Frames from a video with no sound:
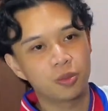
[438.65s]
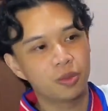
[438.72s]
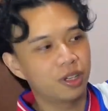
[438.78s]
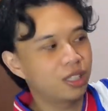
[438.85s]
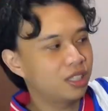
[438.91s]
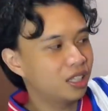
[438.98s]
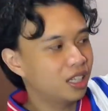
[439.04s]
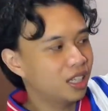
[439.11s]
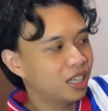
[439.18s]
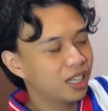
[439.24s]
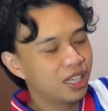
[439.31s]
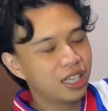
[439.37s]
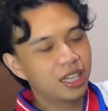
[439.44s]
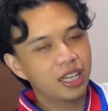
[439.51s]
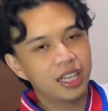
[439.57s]
Well,
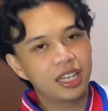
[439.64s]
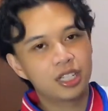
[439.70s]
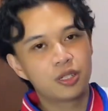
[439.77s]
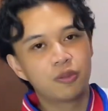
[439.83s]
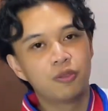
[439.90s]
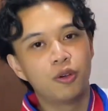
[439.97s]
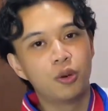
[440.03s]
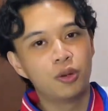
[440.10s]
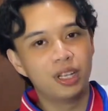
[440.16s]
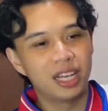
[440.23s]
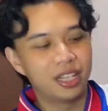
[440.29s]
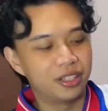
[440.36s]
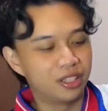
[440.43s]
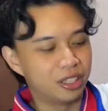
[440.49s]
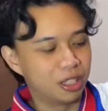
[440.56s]
it's faux
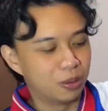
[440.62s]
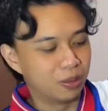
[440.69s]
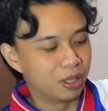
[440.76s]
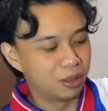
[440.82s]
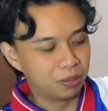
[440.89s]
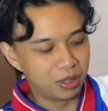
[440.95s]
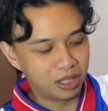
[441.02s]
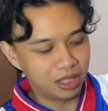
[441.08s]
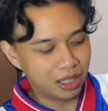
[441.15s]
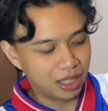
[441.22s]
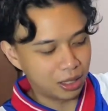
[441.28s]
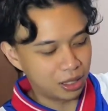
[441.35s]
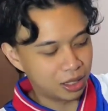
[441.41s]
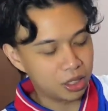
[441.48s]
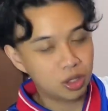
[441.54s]
leather naman, but yeah,
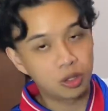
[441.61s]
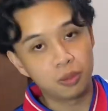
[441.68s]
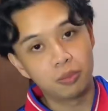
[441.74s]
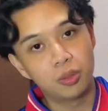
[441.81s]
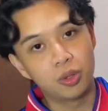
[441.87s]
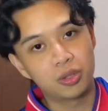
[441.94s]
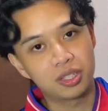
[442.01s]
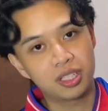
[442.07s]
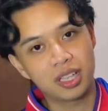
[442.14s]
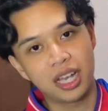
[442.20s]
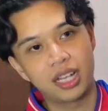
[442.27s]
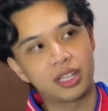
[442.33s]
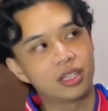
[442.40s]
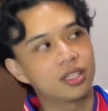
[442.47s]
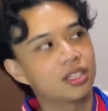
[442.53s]
it's on both
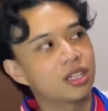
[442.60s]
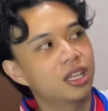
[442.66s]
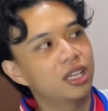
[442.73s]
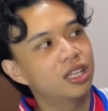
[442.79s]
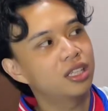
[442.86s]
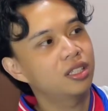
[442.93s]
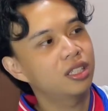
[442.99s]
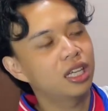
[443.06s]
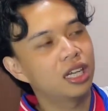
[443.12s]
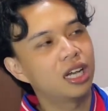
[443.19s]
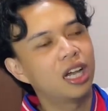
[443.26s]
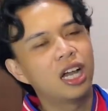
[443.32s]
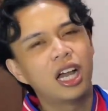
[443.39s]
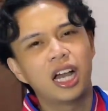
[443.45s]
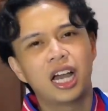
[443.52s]
sides. And yeah,
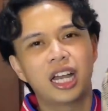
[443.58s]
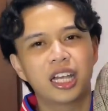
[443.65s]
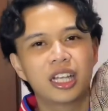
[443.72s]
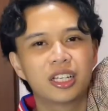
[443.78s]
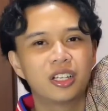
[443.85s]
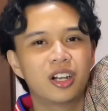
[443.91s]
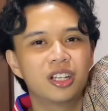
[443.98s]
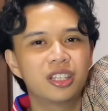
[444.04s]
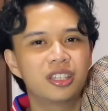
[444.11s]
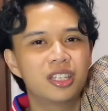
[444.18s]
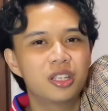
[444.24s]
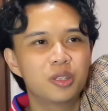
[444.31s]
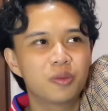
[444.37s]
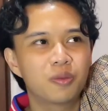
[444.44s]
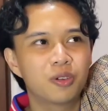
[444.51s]
I got
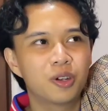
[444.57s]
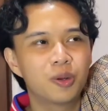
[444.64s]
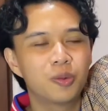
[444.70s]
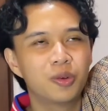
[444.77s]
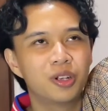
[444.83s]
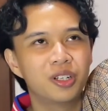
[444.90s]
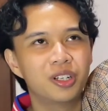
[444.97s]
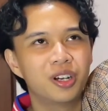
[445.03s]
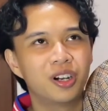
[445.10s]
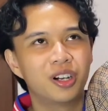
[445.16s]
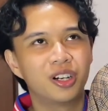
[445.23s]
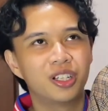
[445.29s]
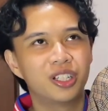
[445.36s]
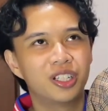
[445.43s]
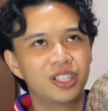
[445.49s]
this for
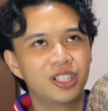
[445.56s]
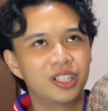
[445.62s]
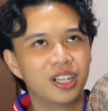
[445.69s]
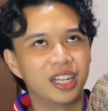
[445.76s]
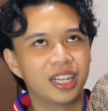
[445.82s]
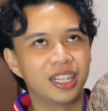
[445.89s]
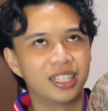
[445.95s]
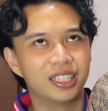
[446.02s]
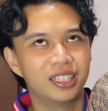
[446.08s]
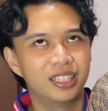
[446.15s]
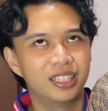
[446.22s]
100,